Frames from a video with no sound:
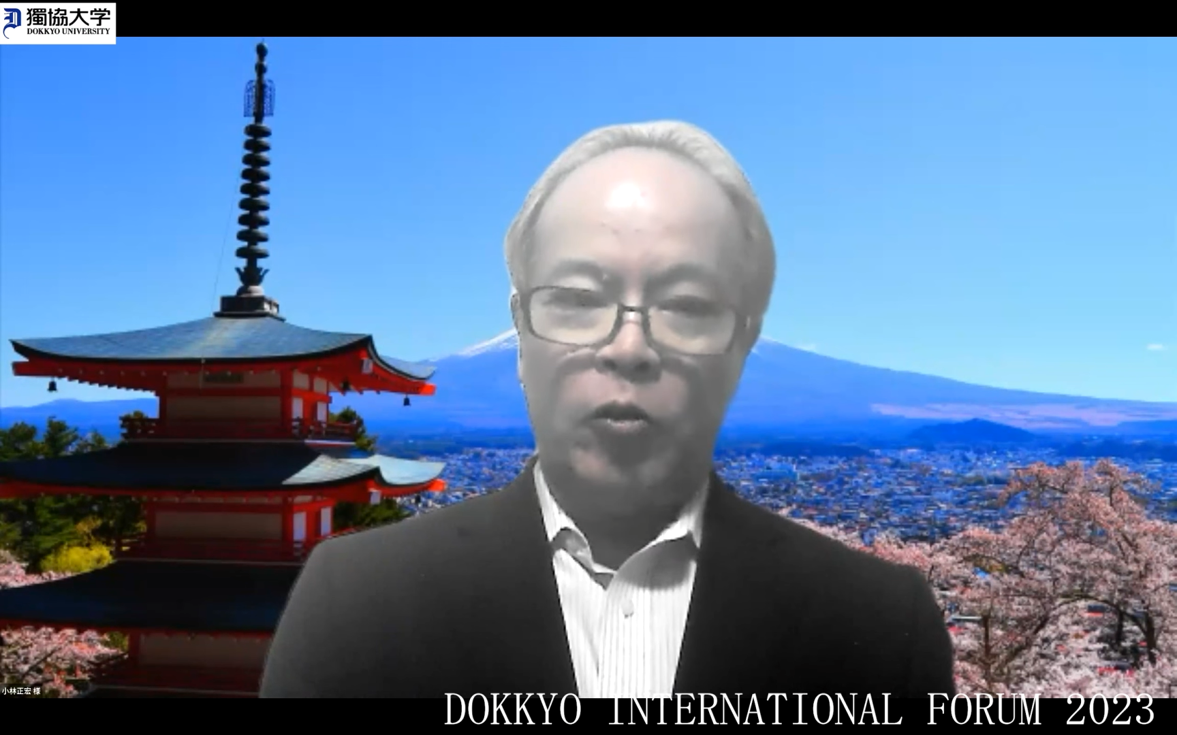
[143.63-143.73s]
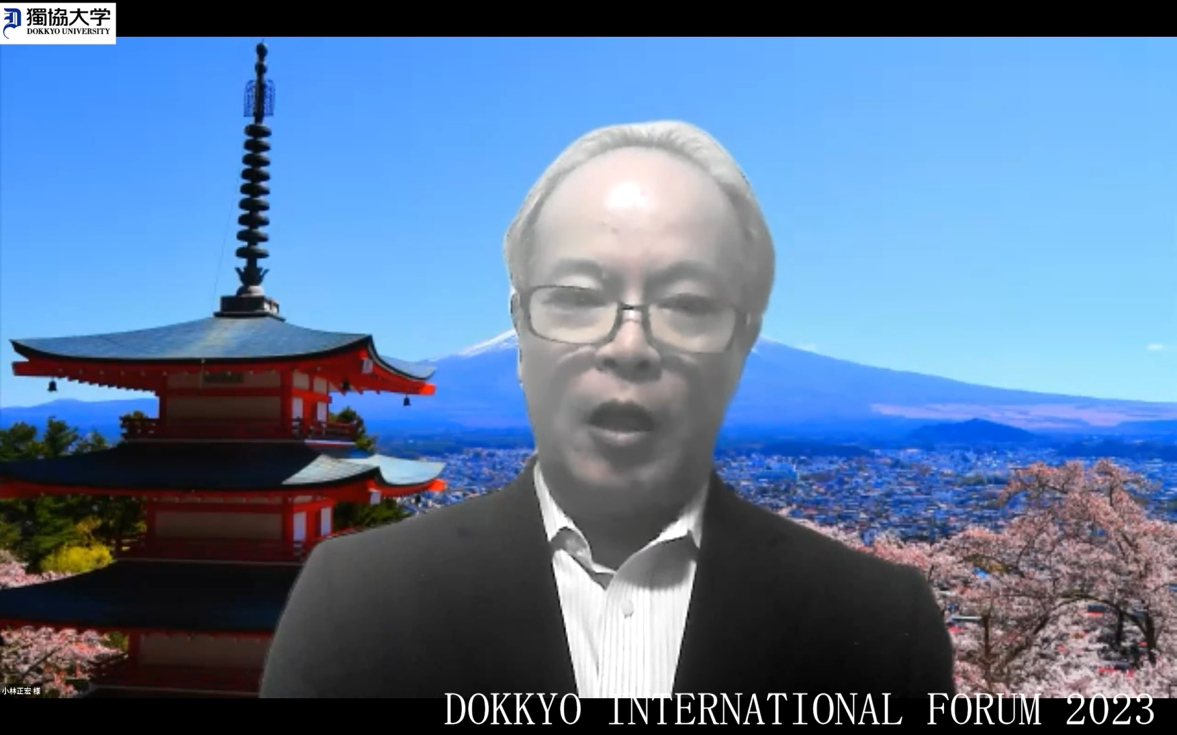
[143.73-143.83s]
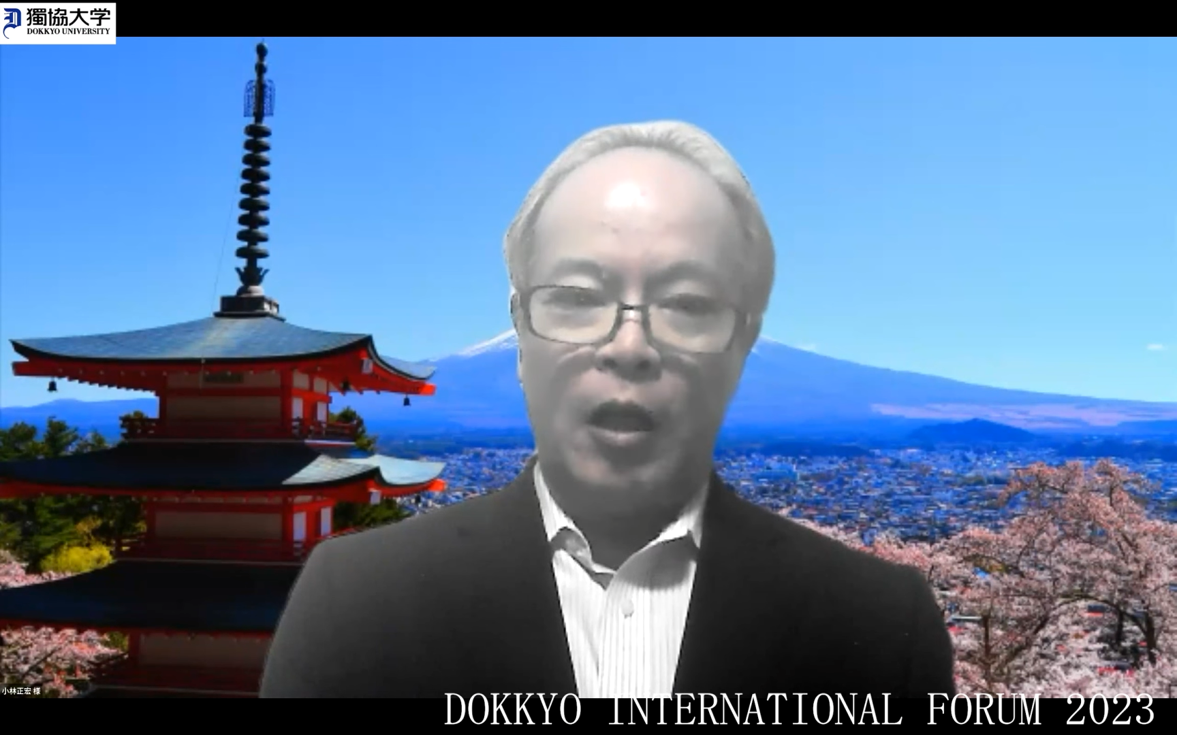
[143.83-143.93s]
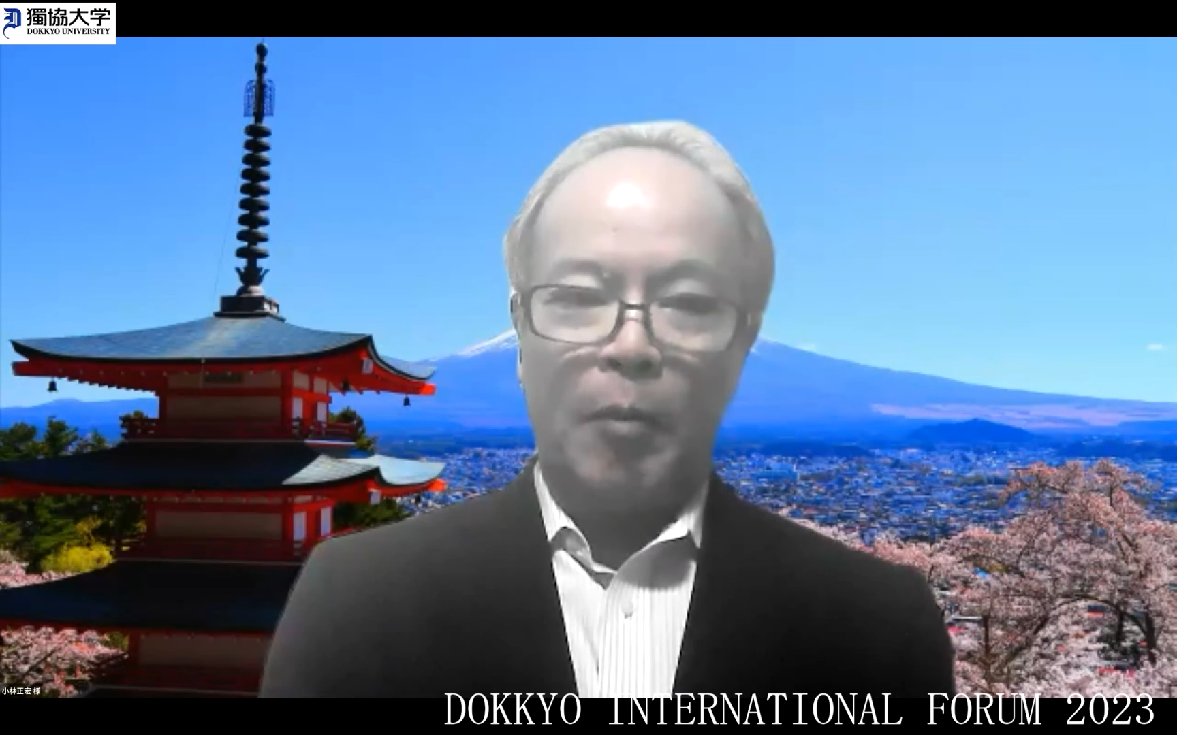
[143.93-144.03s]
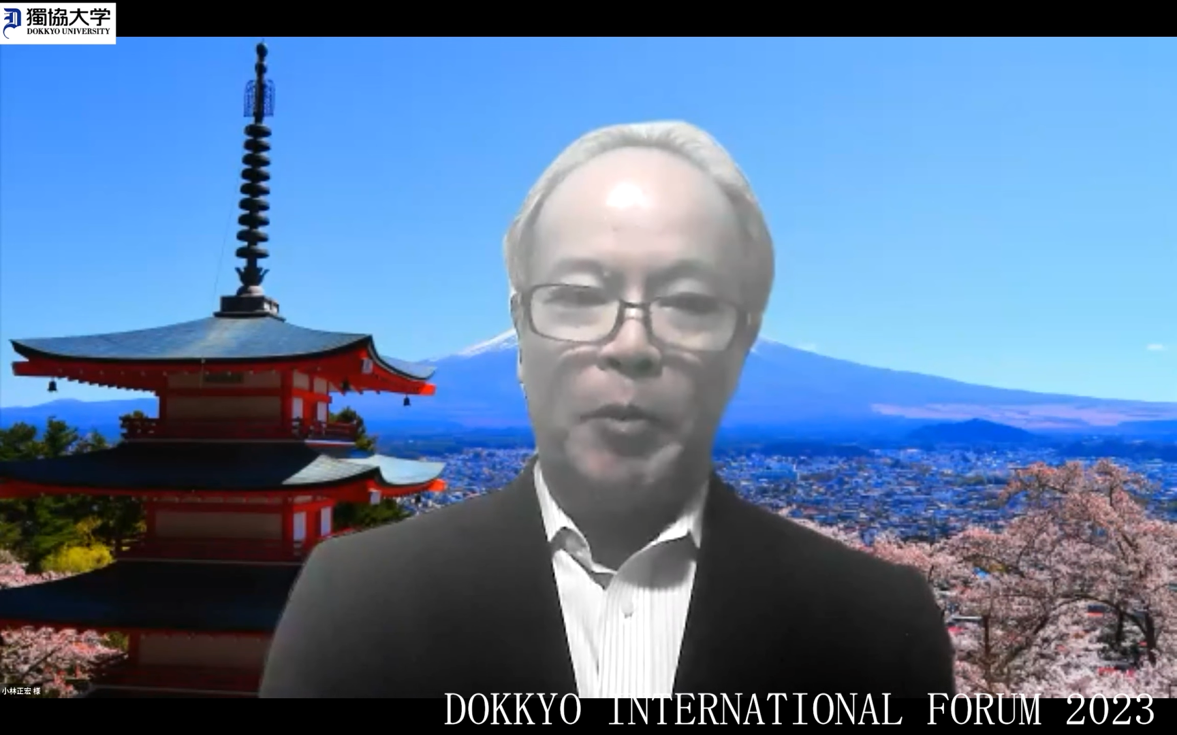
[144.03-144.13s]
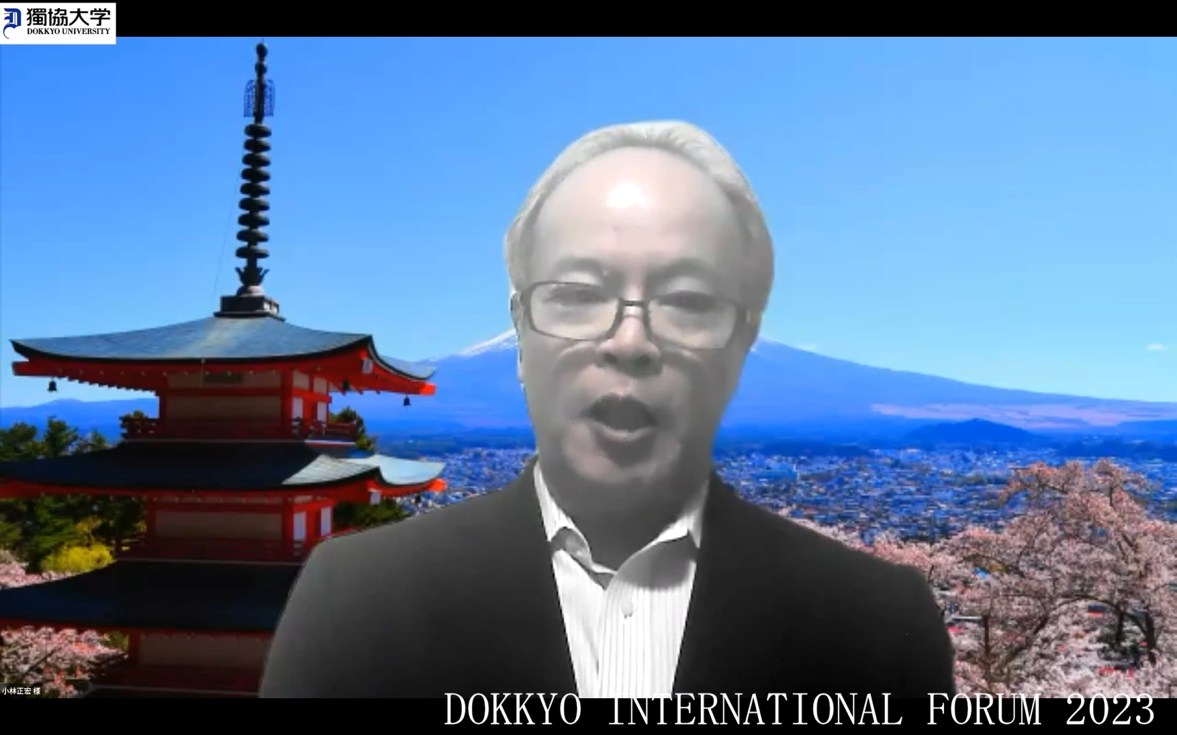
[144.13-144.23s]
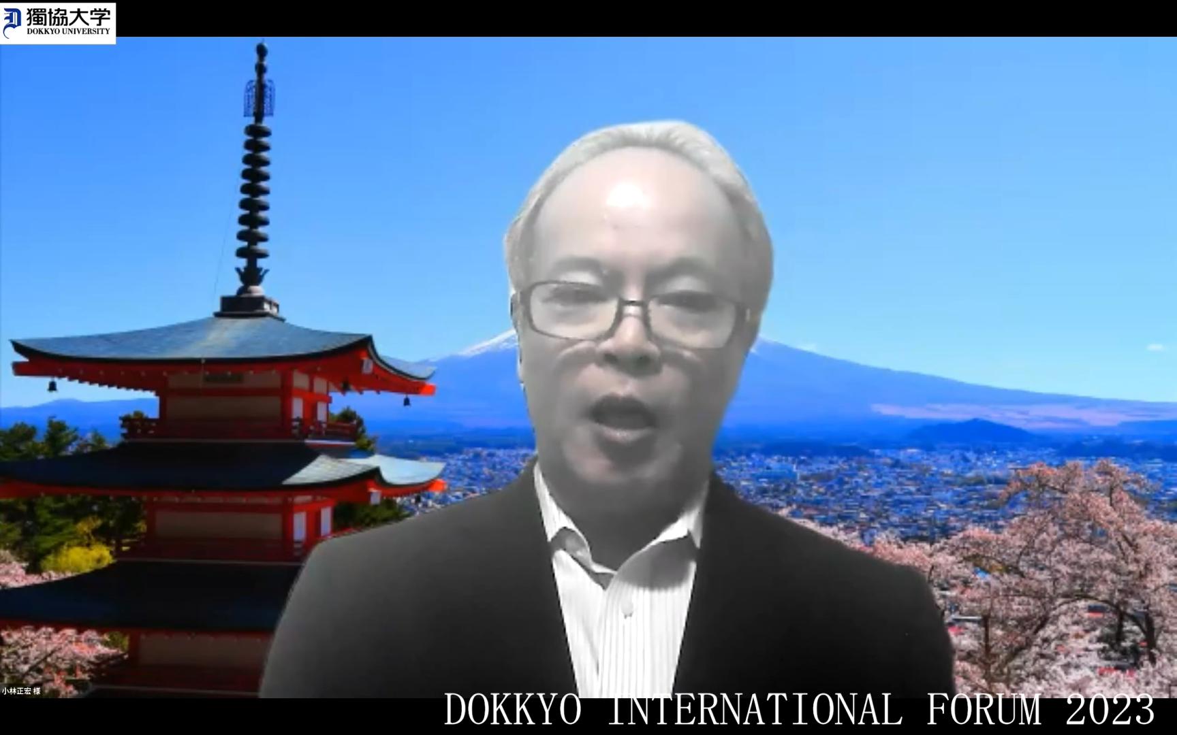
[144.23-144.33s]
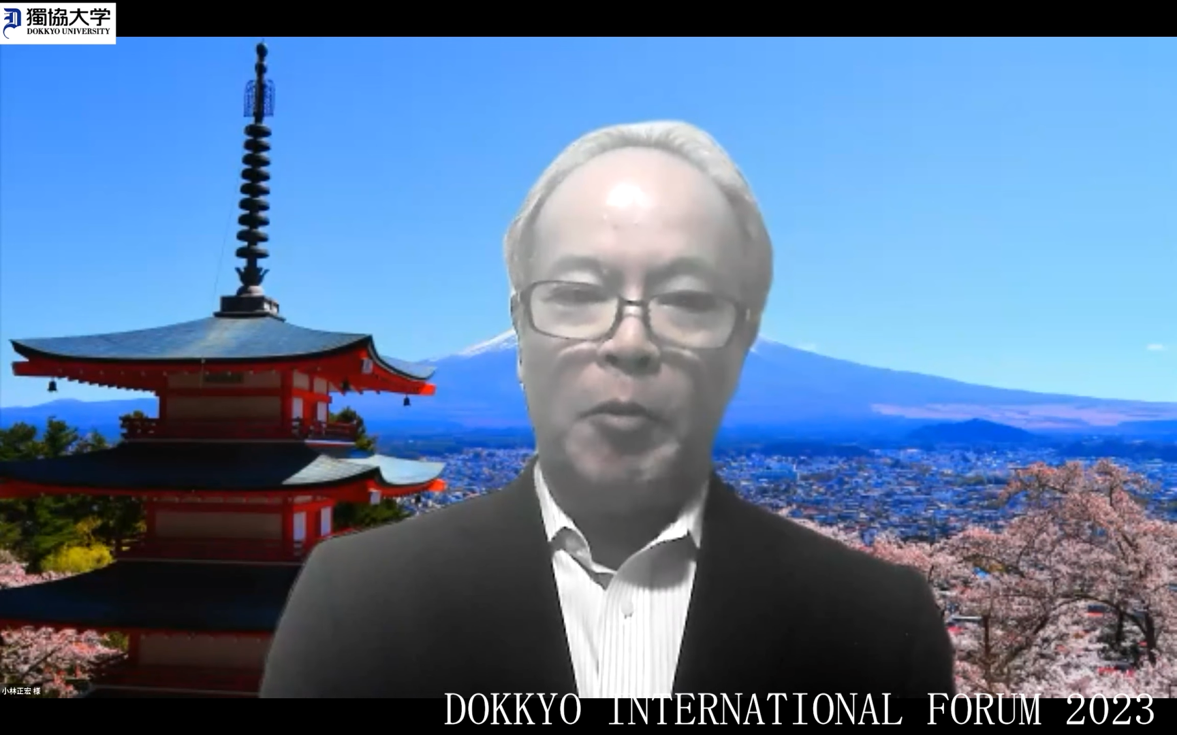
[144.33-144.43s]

They will borrow